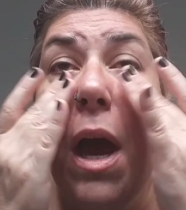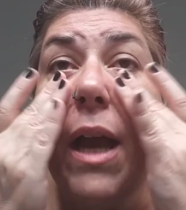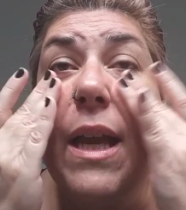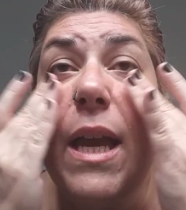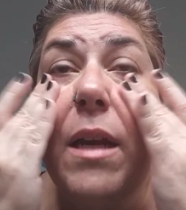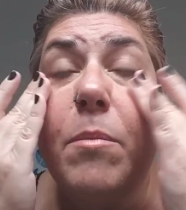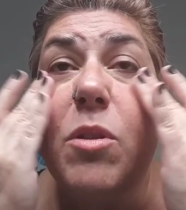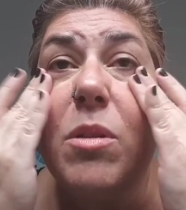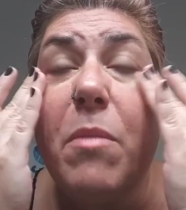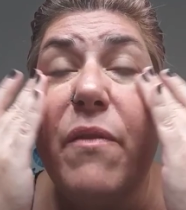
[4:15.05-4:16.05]
Again, I'm
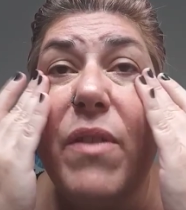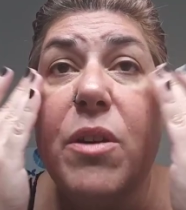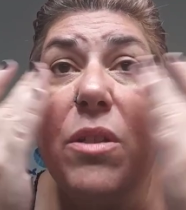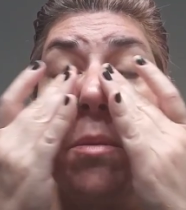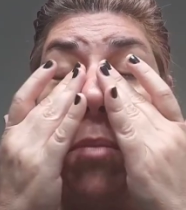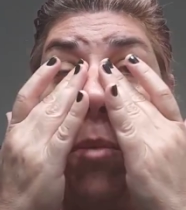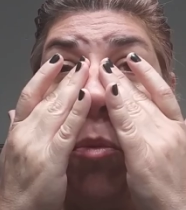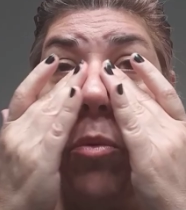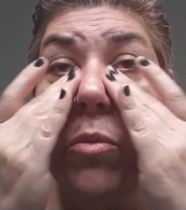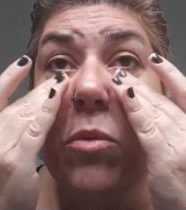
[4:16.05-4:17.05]
using my fingers. Some
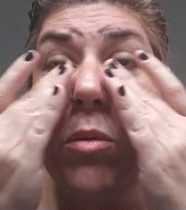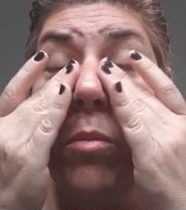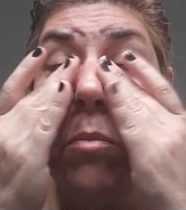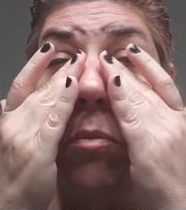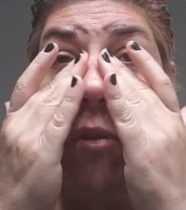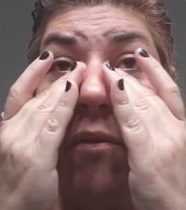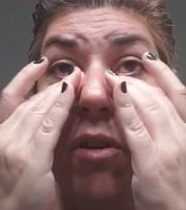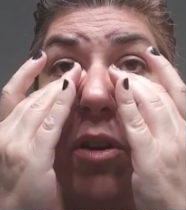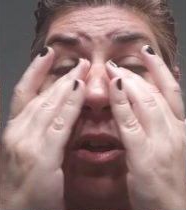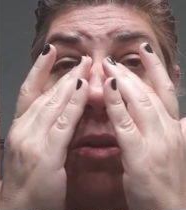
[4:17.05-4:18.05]
people would
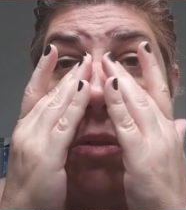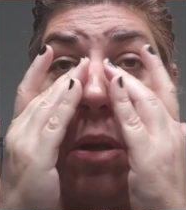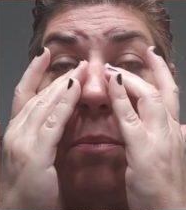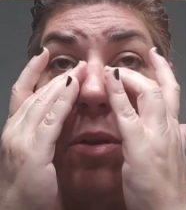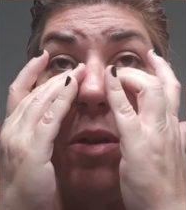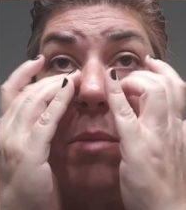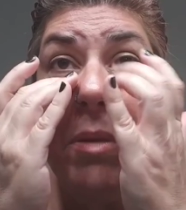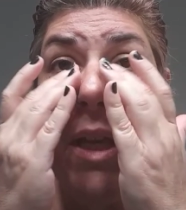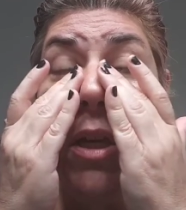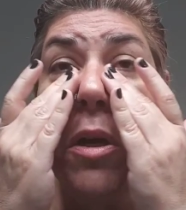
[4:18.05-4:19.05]
prefer to use a beauty
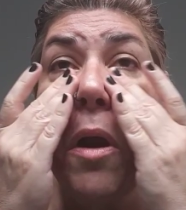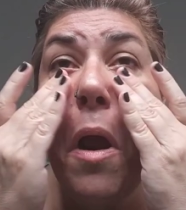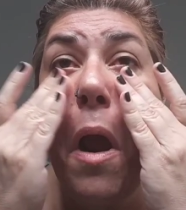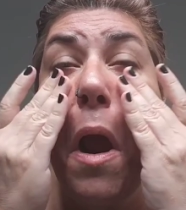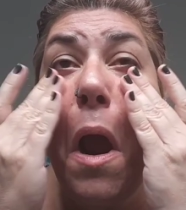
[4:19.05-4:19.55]
blender.